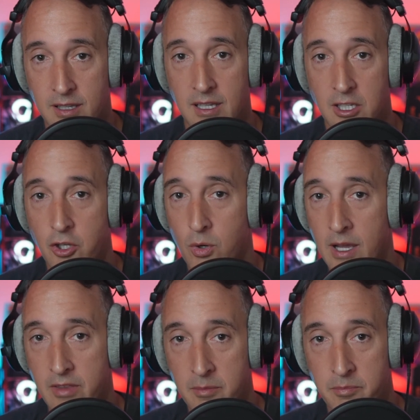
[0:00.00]
You don't
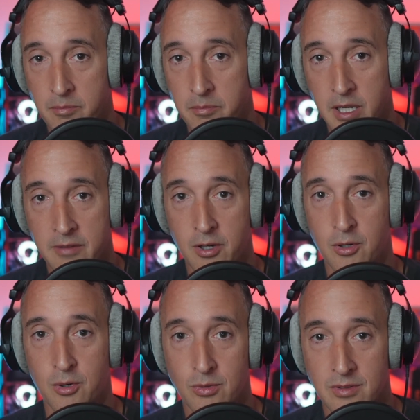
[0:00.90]
have that big of a
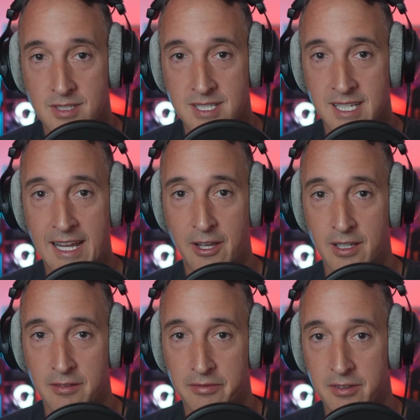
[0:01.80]
hole to dig out
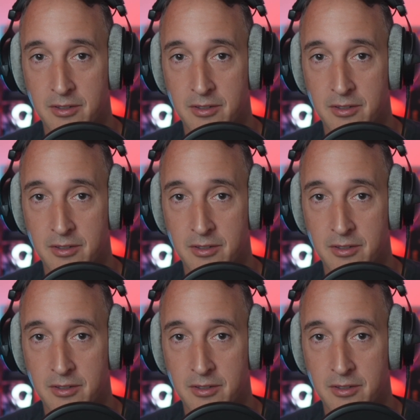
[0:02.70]
of